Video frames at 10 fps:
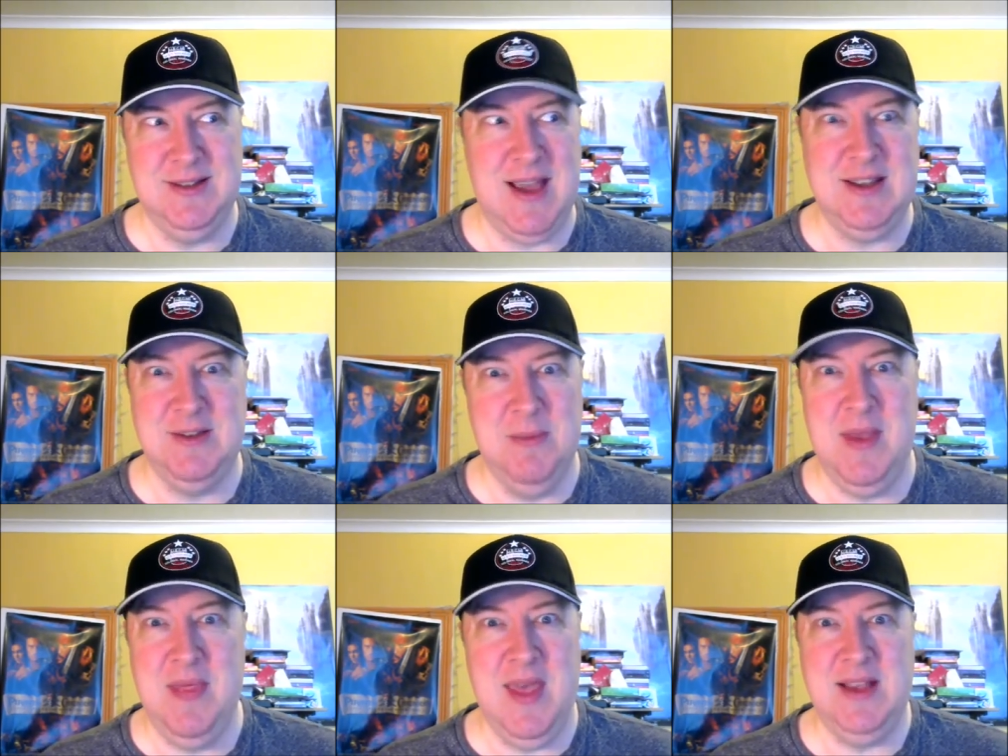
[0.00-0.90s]
hasn't
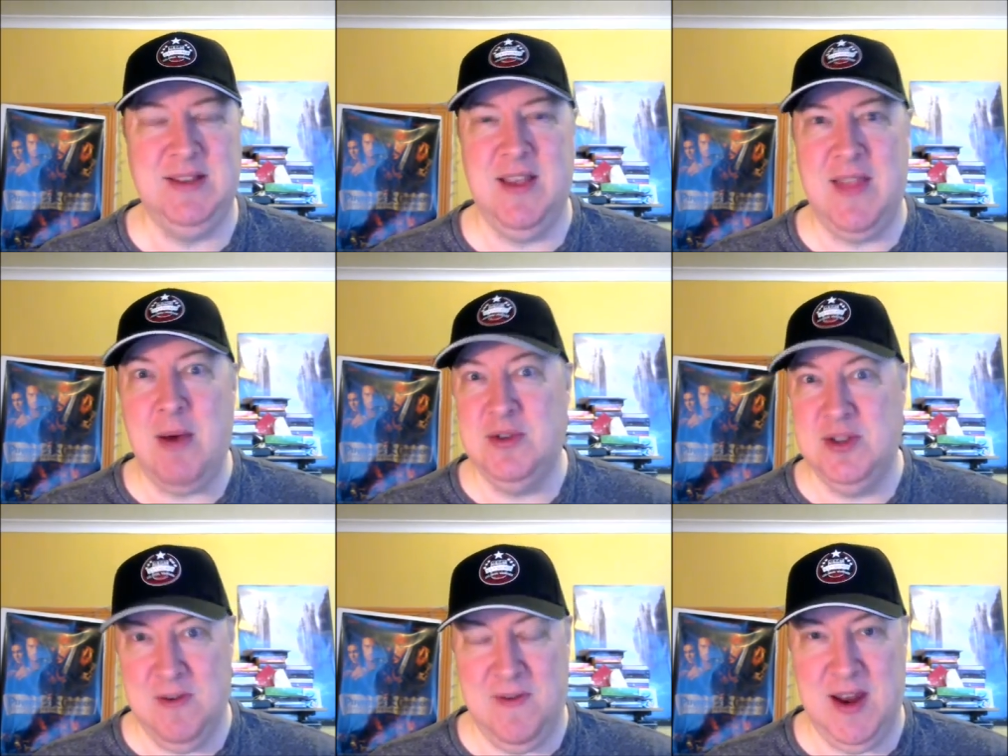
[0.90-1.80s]
been there. So that
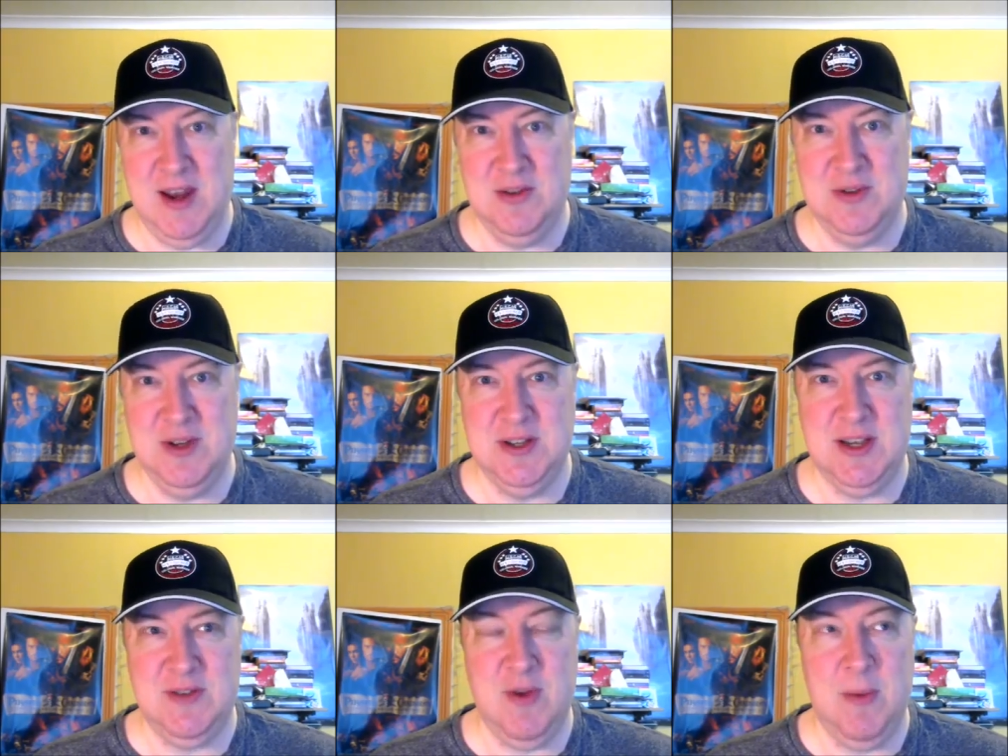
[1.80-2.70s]
wasn't a financial
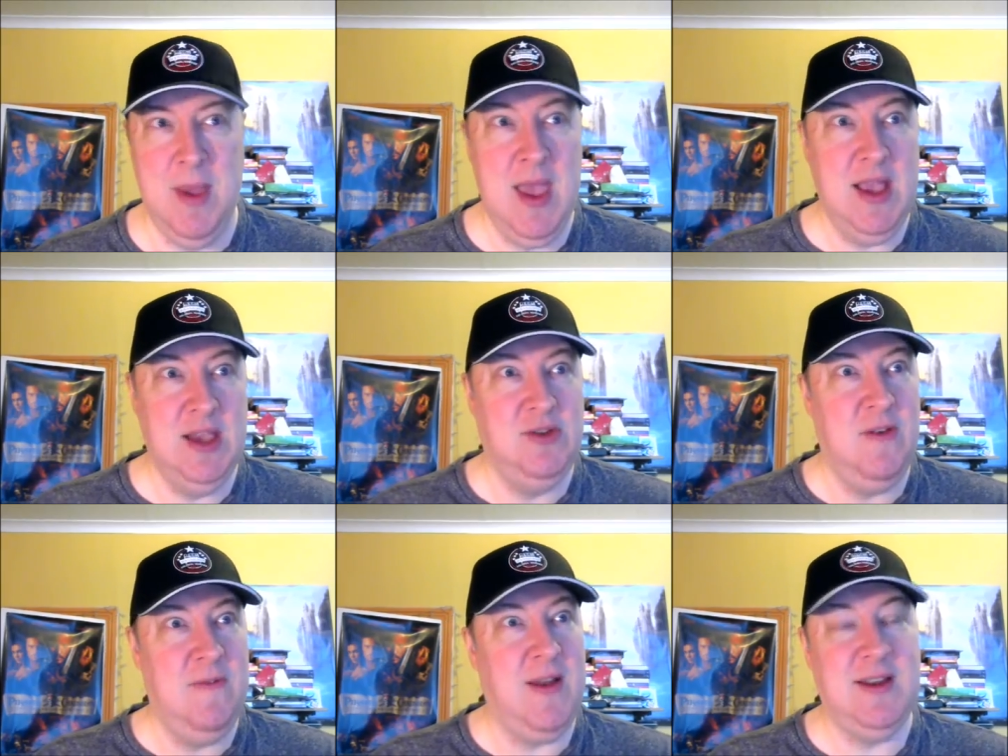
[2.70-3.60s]
success for him. He's
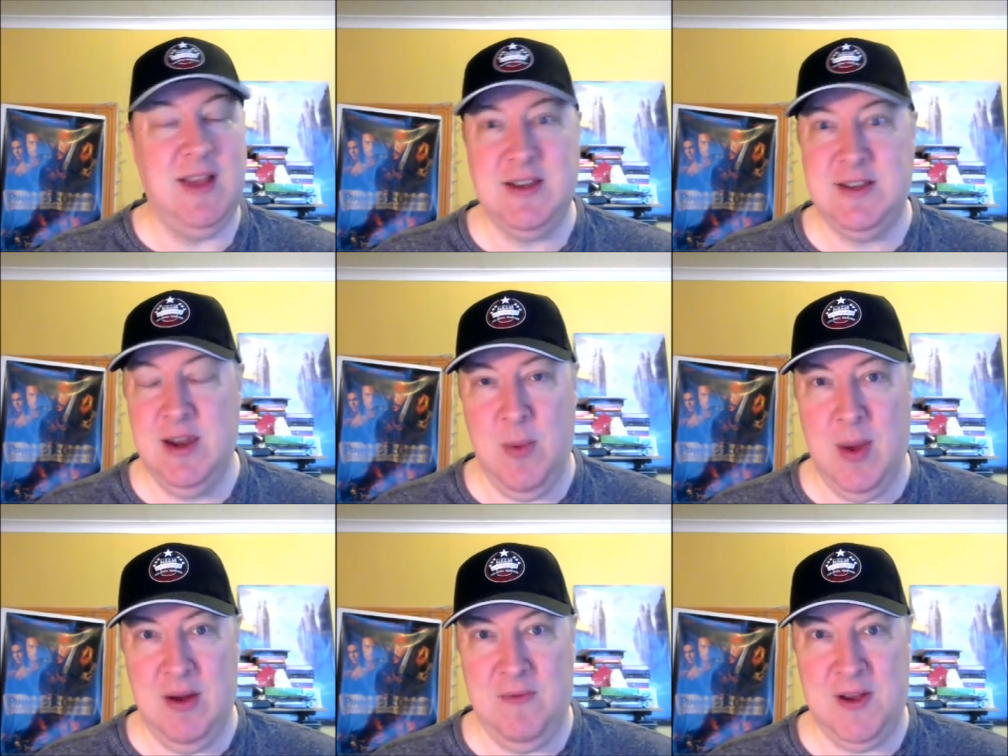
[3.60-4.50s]
doing fantastically
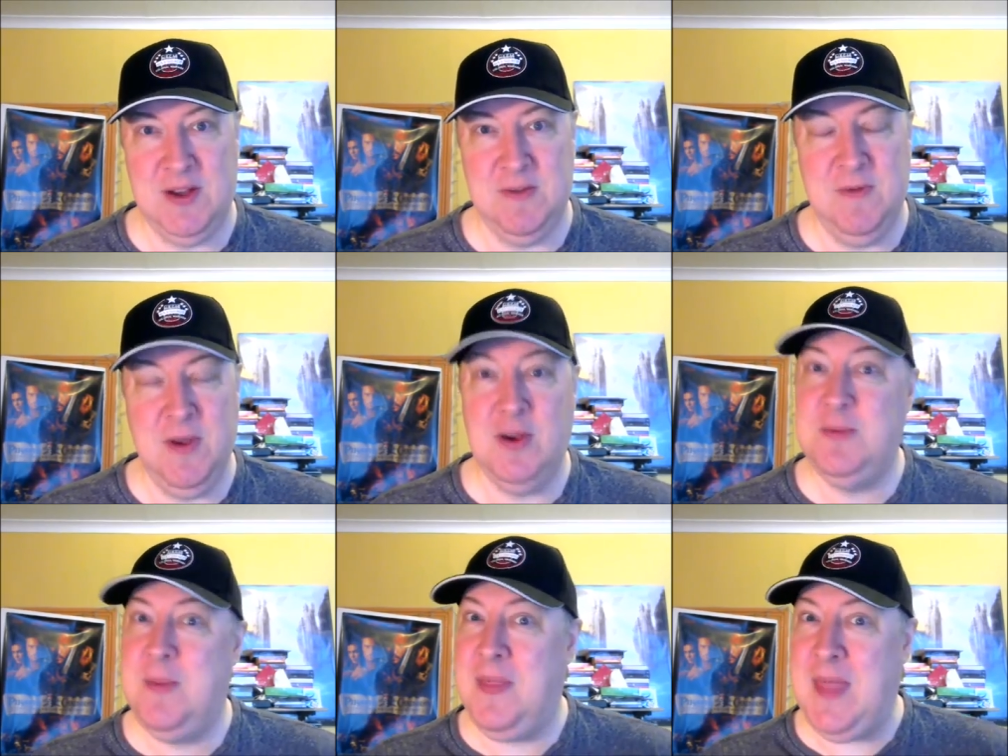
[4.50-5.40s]
well on Fast and
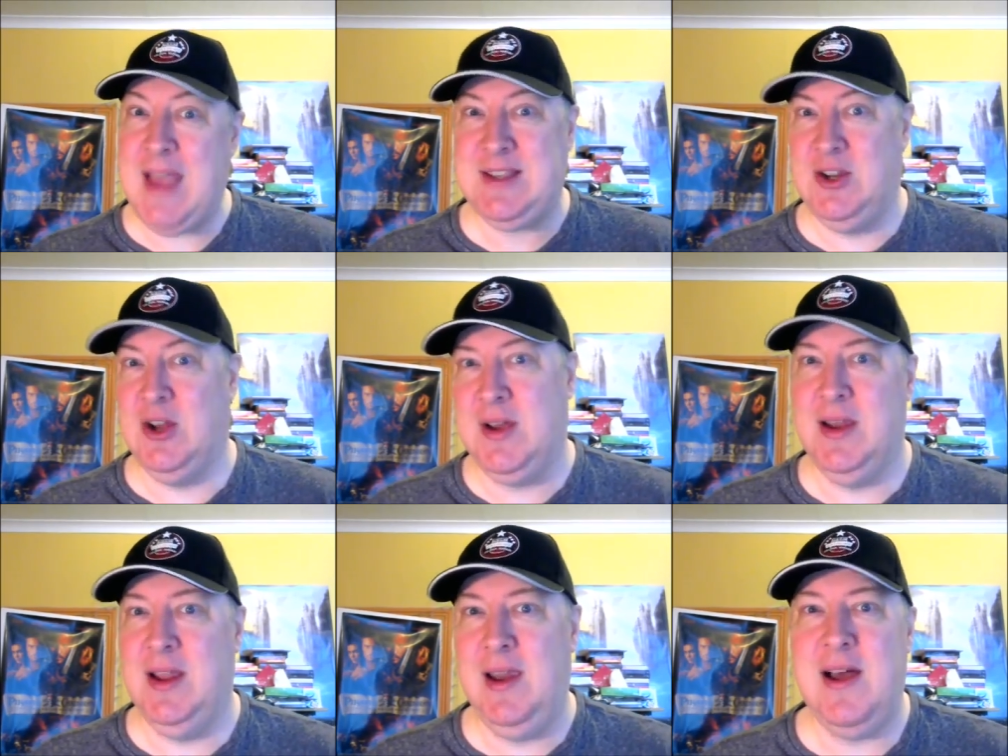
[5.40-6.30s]
Furious, but that's not
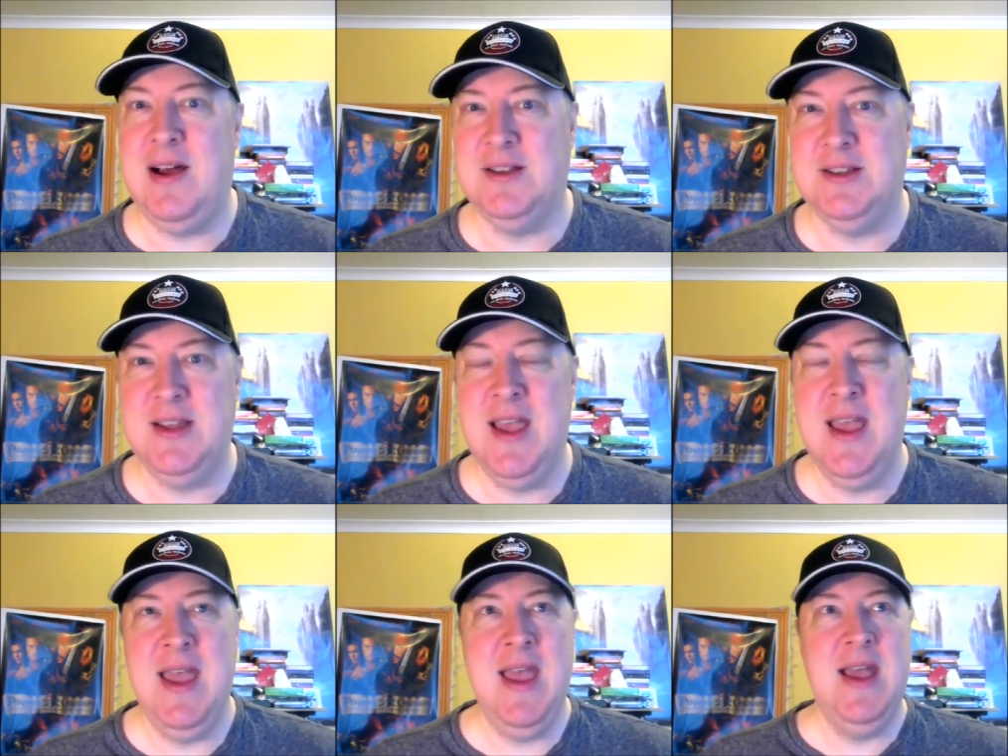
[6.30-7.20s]
going to last,
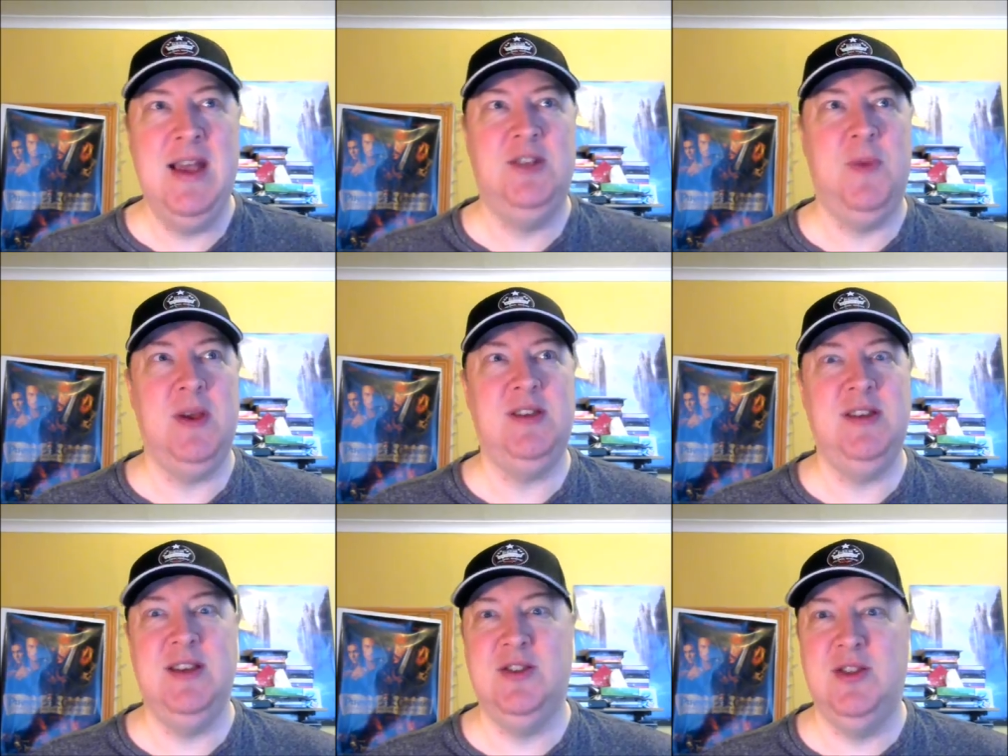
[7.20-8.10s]

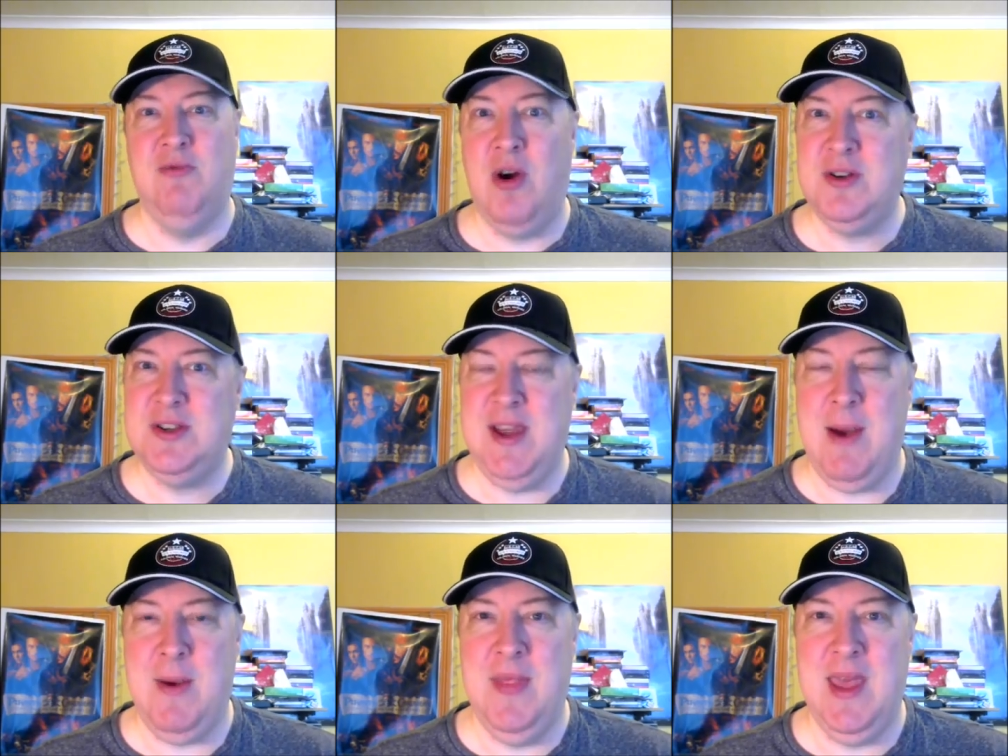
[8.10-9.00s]
especially as The Rock's
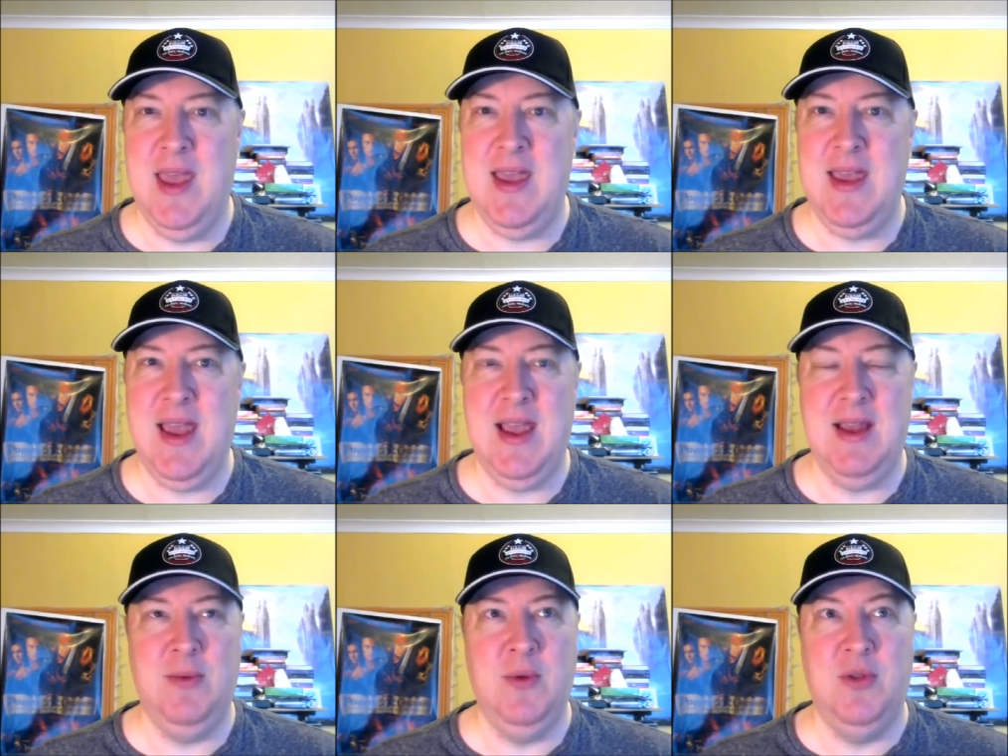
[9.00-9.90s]
now in there,
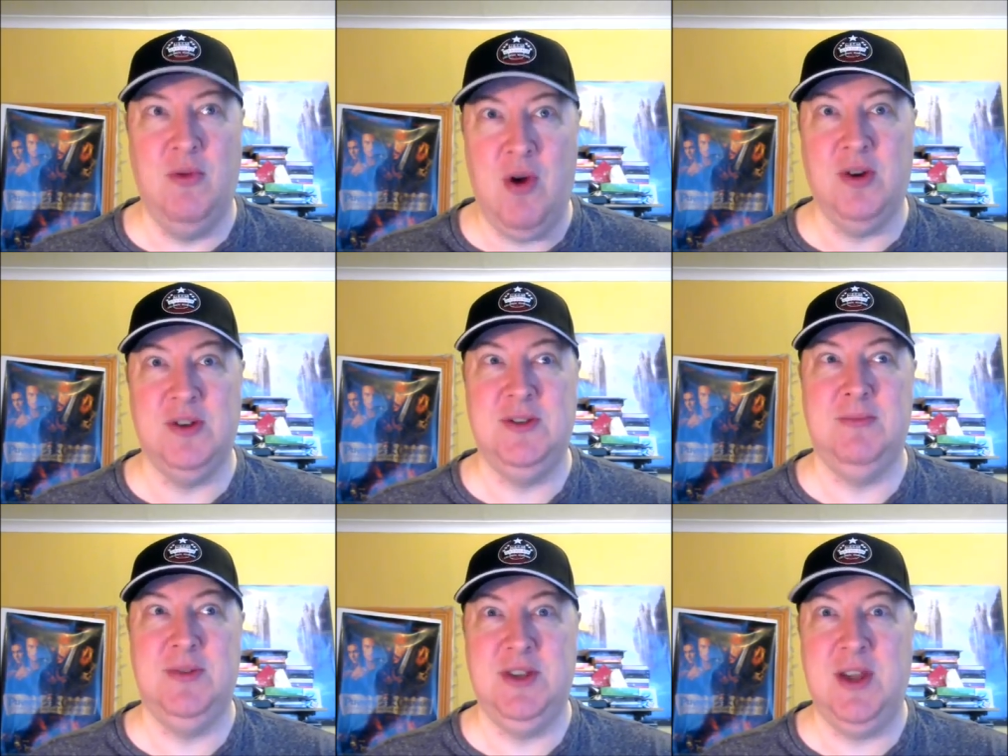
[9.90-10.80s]
and with The
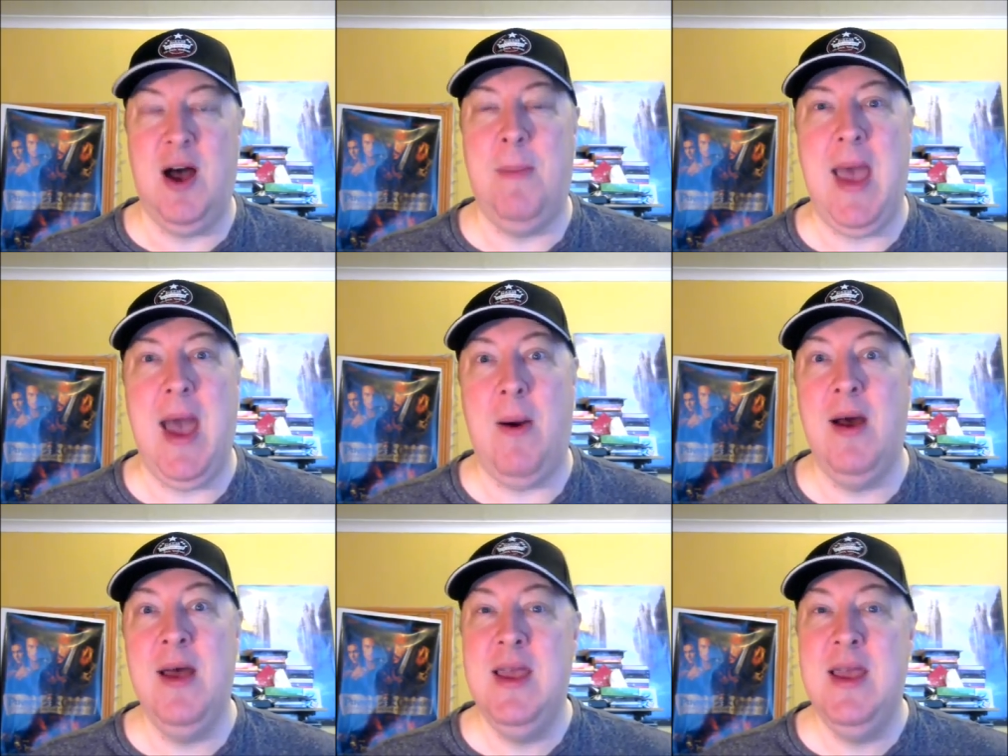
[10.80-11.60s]
Rock's star power,